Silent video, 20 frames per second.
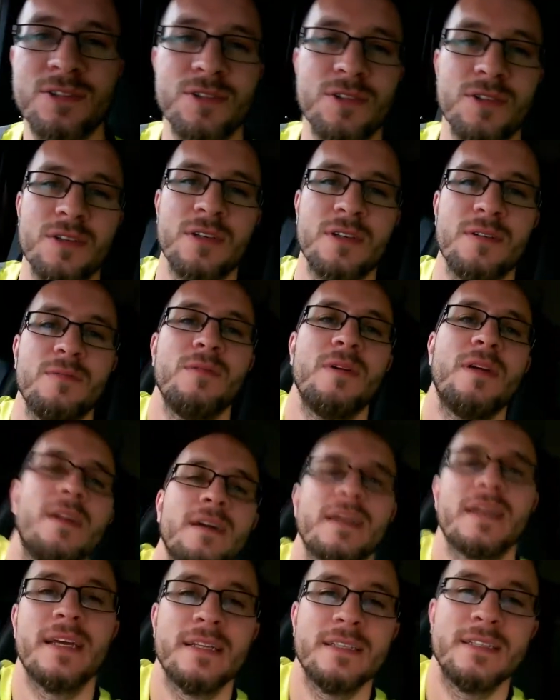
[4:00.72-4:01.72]
the truck when
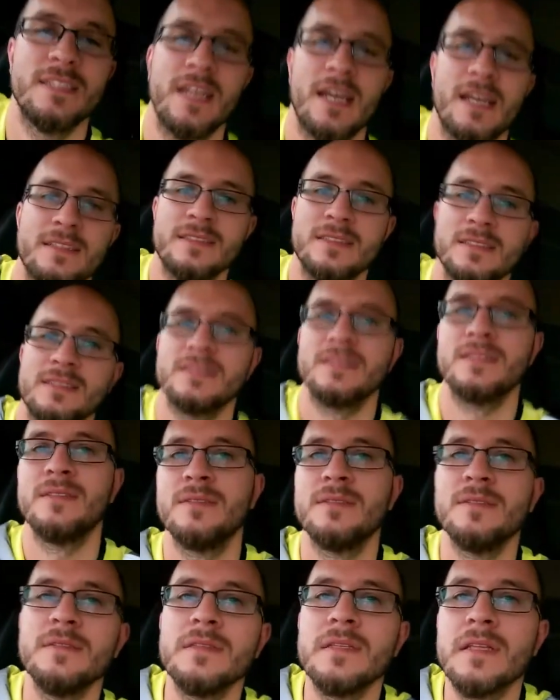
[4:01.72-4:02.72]
I get a chance.
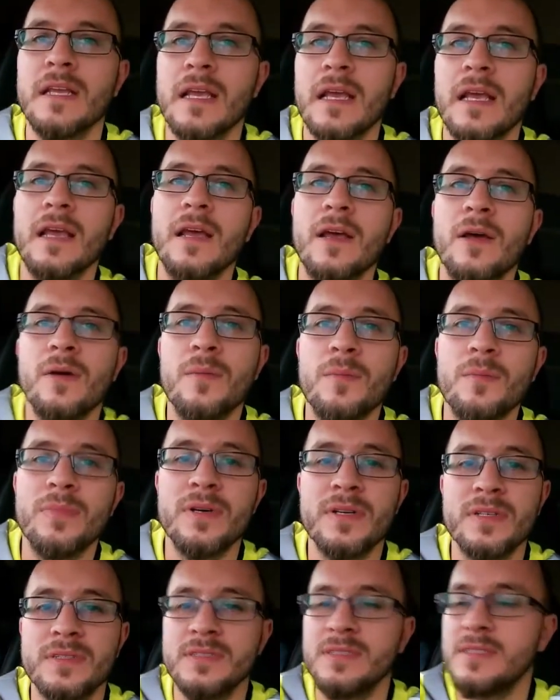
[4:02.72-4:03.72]

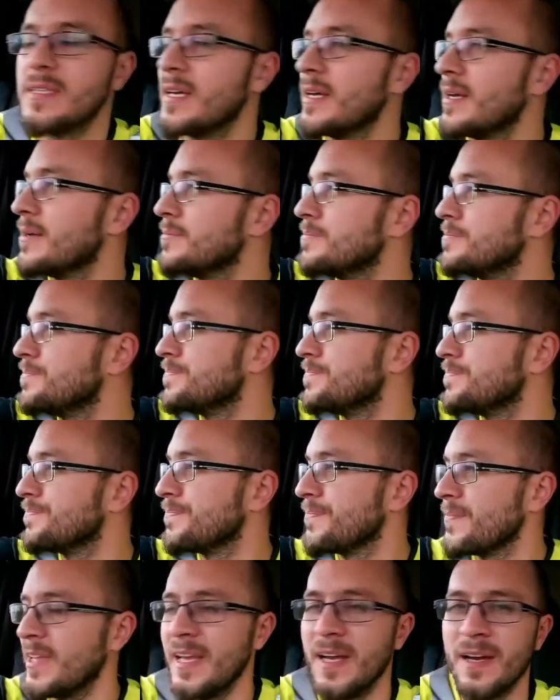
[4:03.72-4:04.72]
But
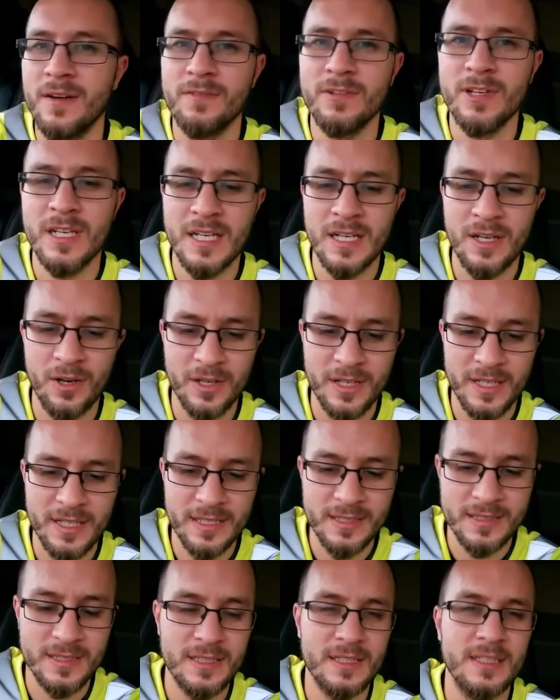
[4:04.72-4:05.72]
yeah, I really like
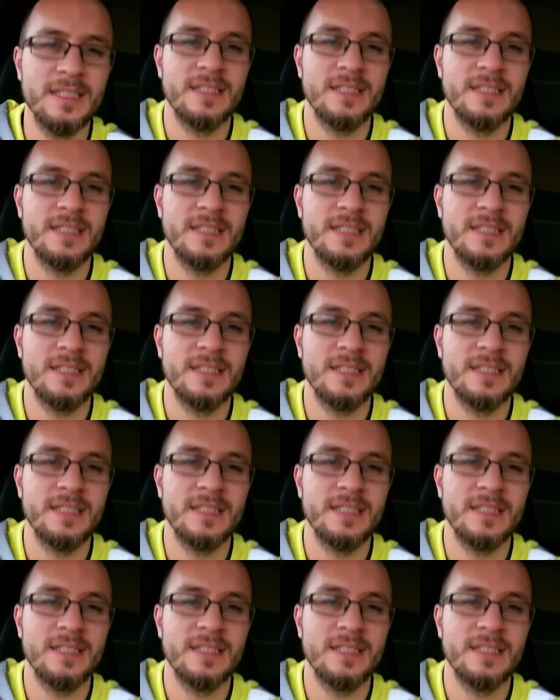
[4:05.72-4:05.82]
it.